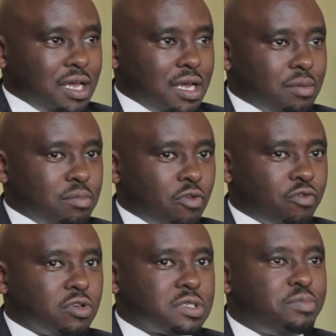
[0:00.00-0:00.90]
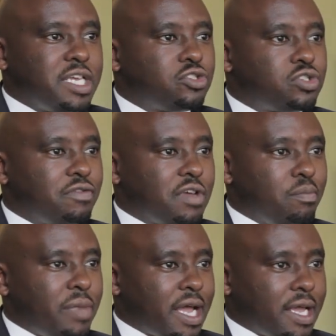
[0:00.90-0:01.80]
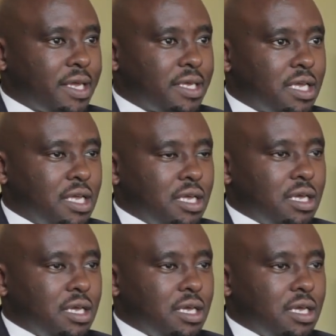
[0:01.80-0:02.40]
of course being driven by